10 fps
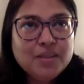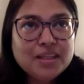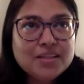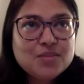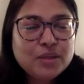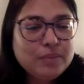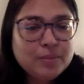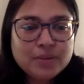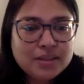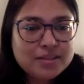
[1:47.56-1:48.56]
that's why
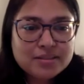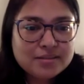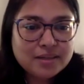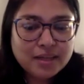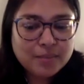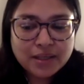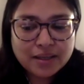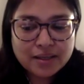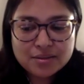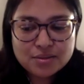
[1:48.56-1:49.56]
people are just running
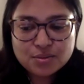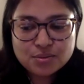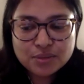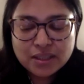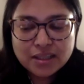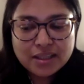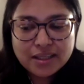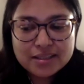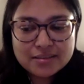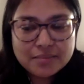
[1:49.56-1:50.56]
behind to
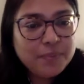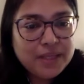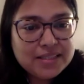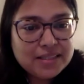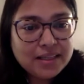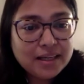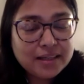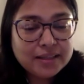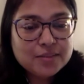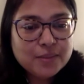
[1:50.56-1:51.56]
get some peace and
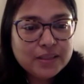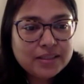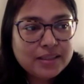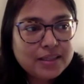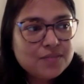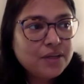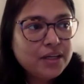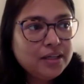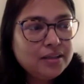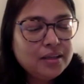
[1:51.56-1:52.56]
contentment. And that's
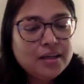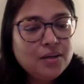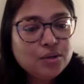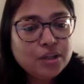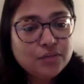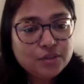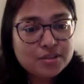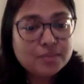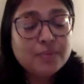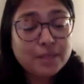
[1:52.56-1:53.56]
why they are looking for
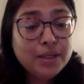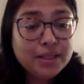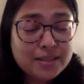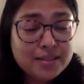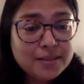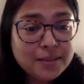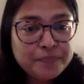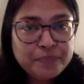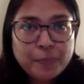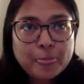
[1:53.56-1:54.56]
some remedies.
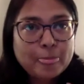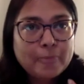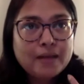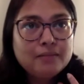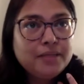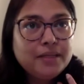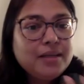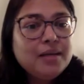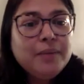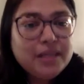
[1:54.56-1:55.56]
It
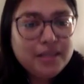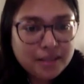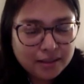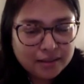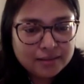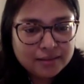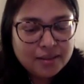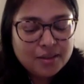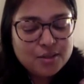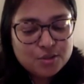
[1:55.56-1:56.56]
can be anything.
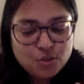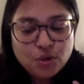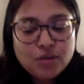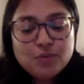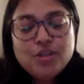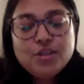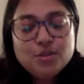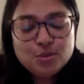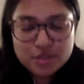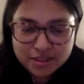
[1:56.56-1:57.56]
So, what would
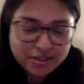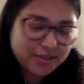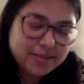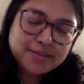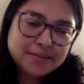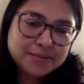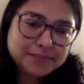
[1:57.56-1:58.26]
you suggest?